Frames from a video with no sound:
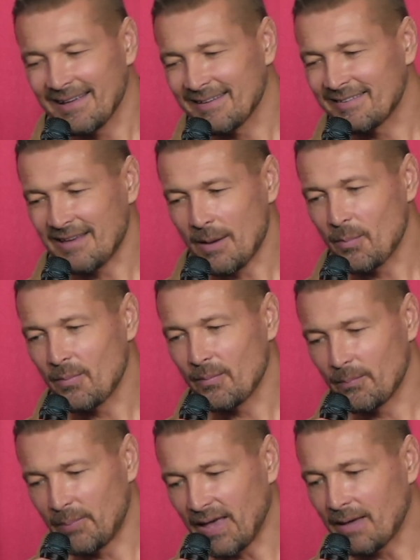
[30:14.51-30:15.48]
some
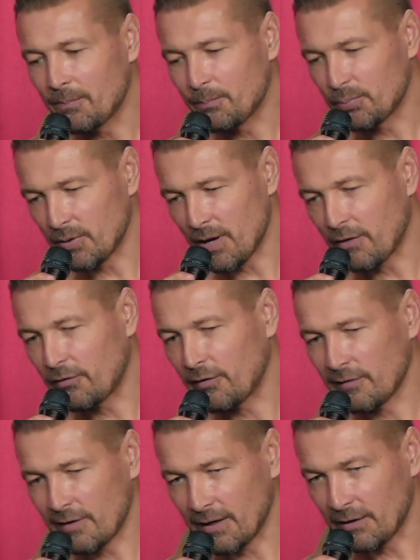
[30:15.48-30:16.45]
big
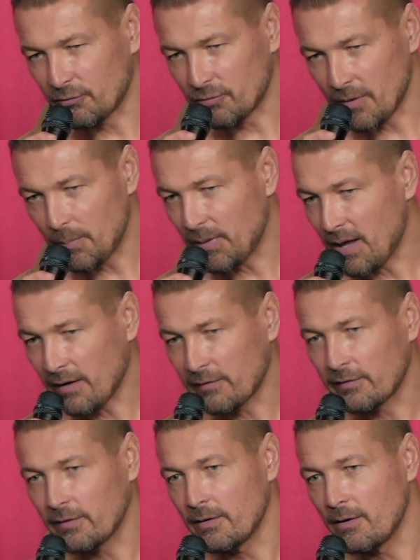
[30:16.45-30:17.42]
productions like Triple
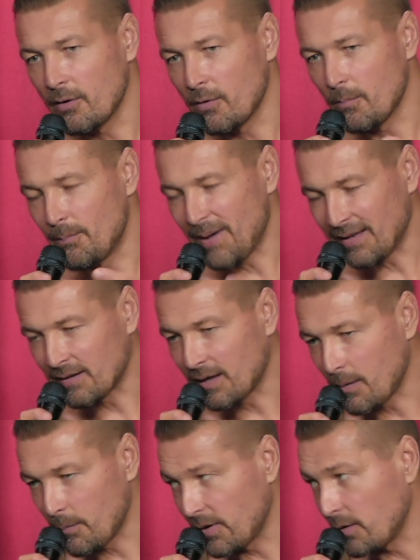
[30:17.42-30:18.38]
X, you know, Bad
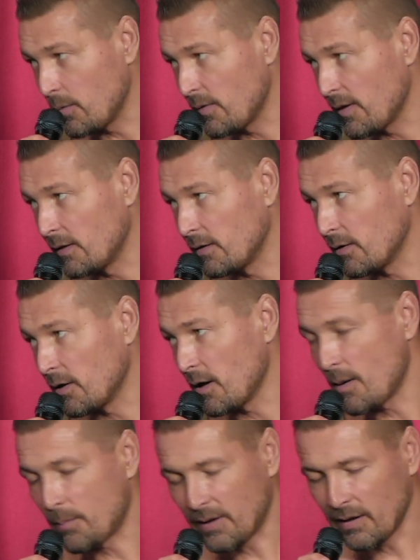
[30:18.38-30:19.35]
Company with Anthony
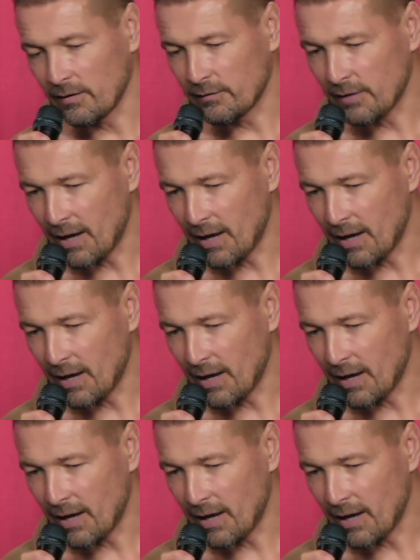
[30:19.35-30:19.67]
Hopkins,